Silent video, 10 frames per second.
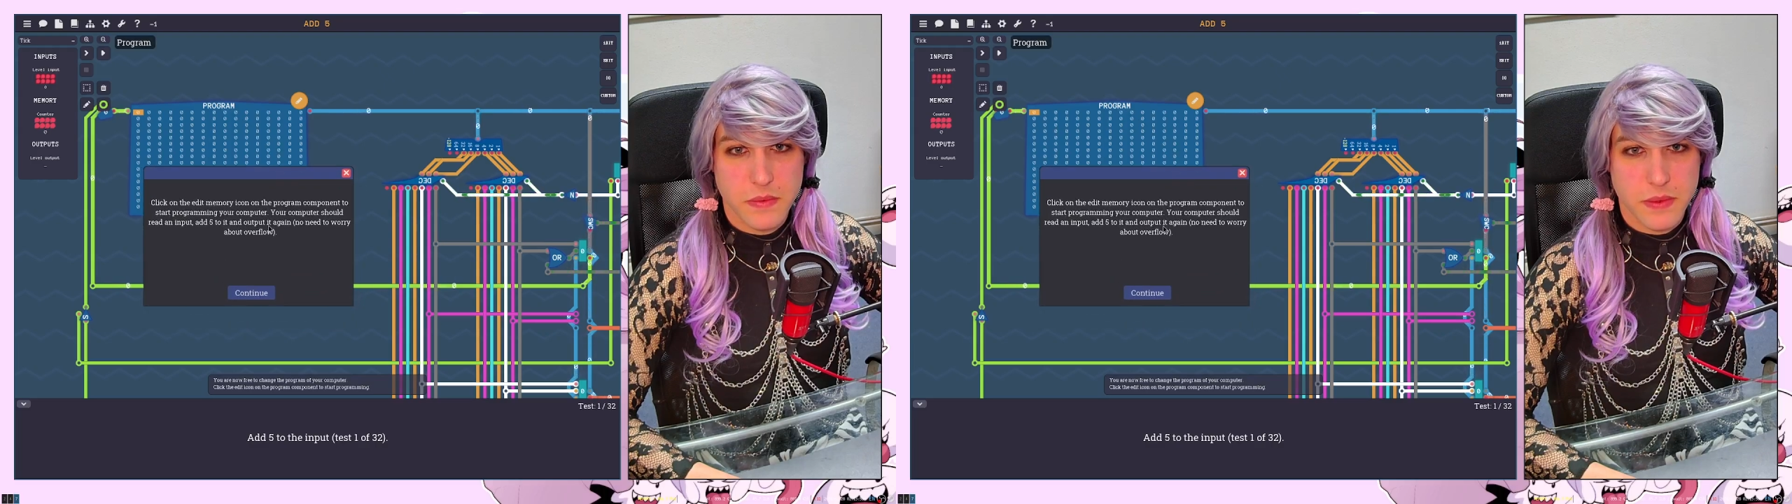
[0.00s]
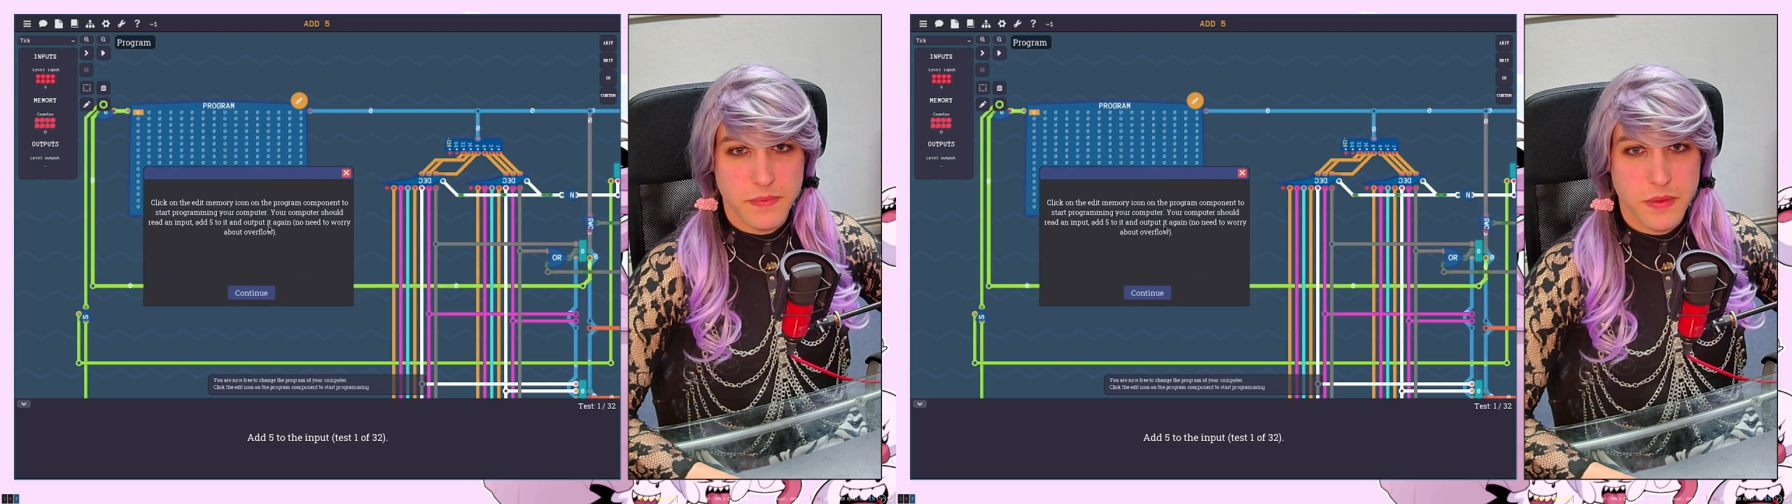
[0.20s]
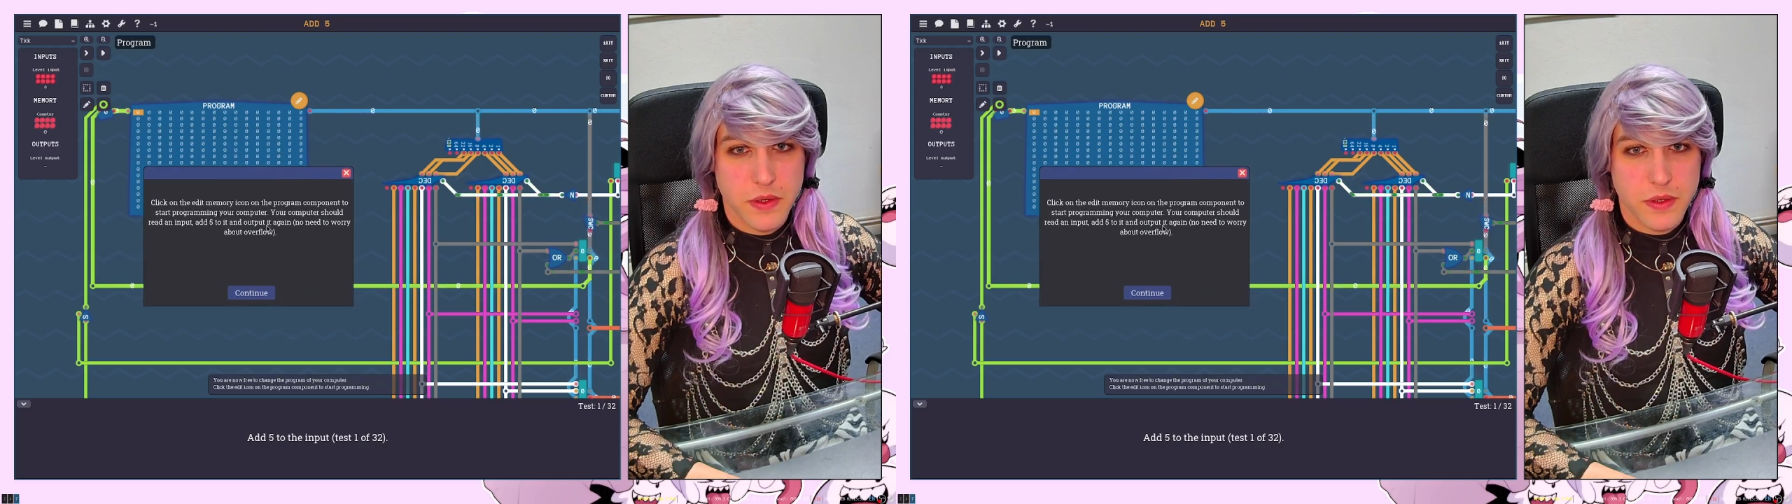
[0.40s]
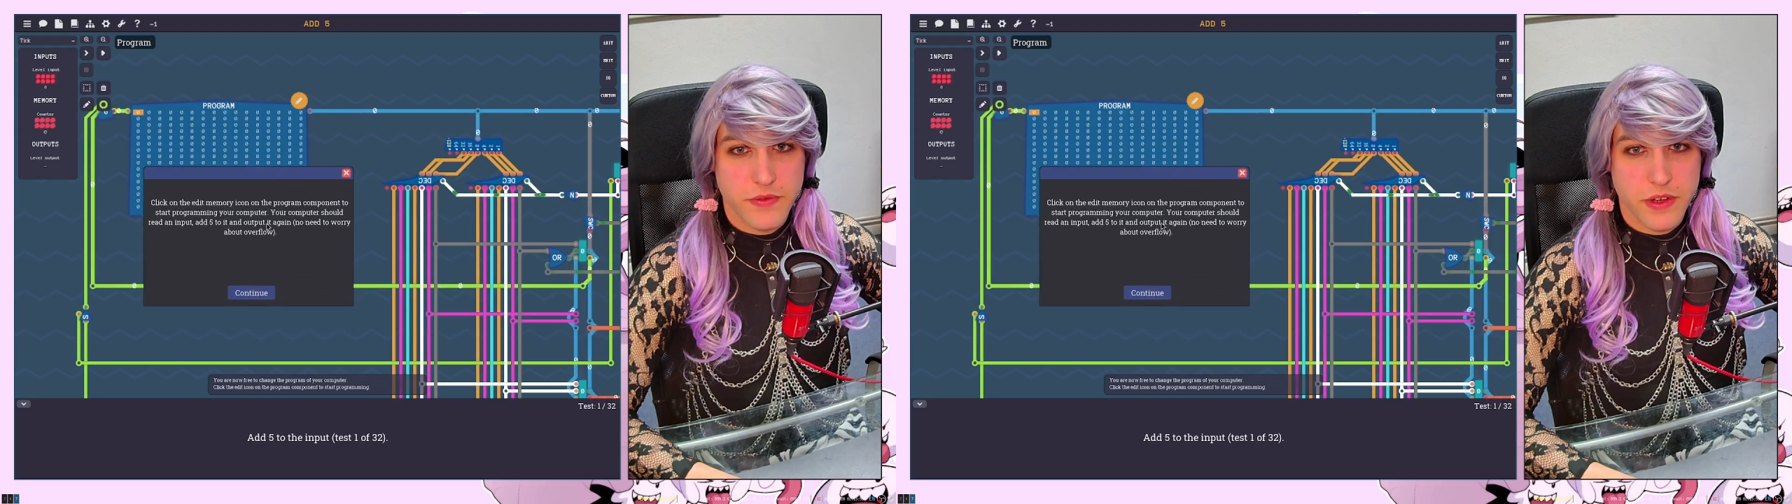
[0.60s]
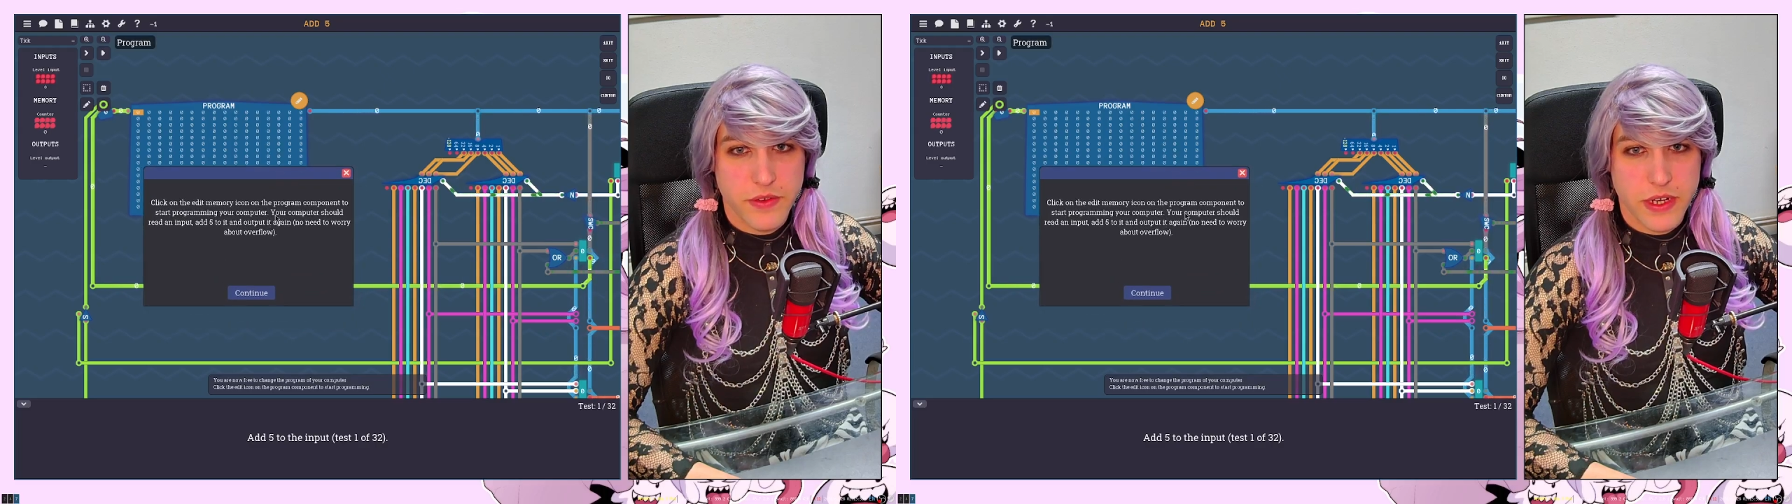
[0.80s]
I'm going to
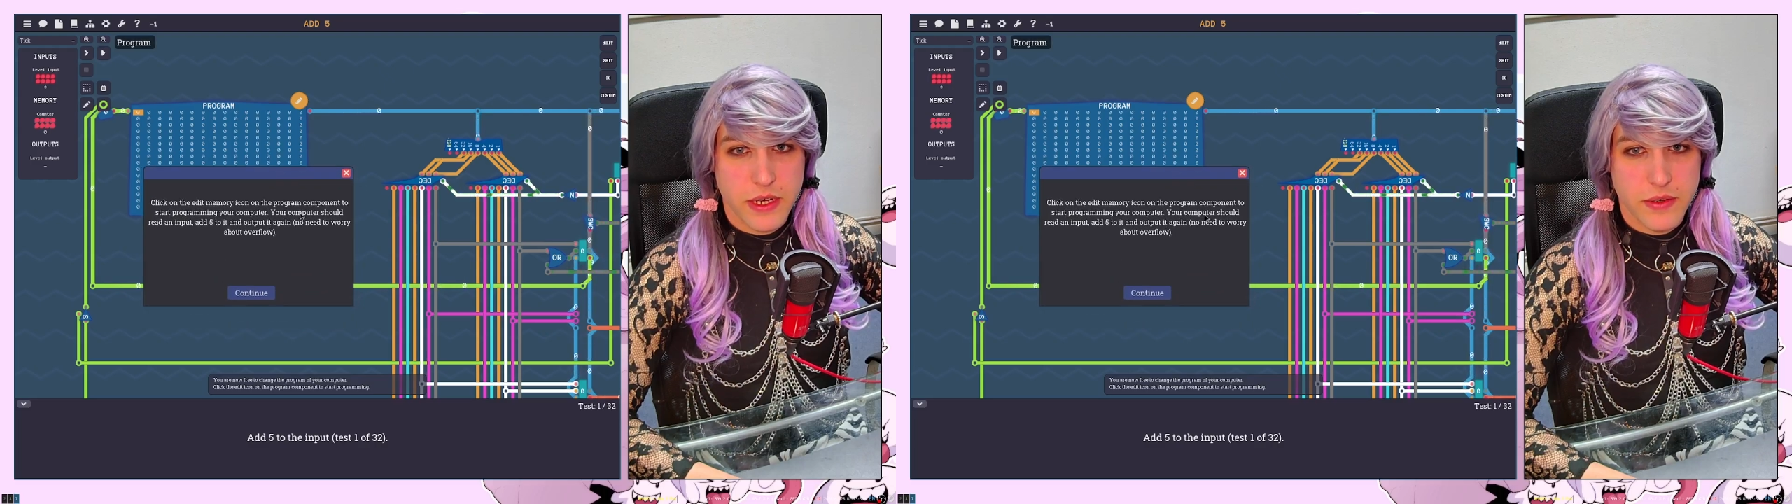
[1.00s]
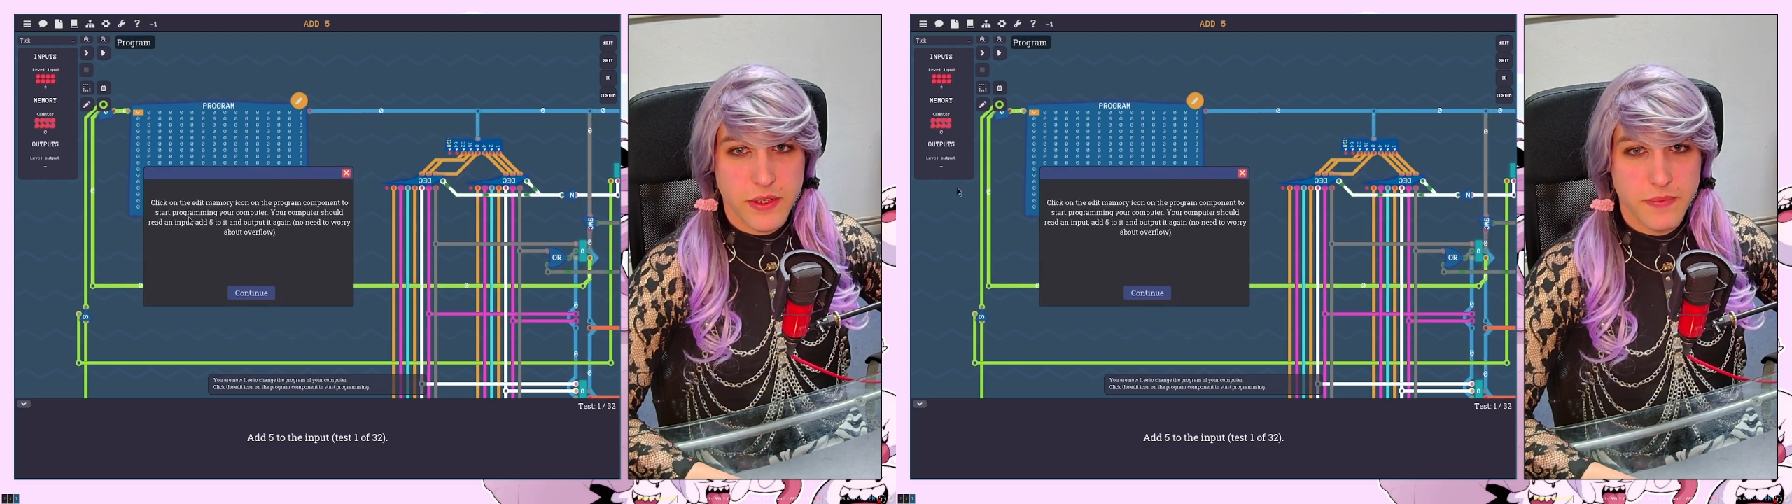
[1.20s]
figure it out.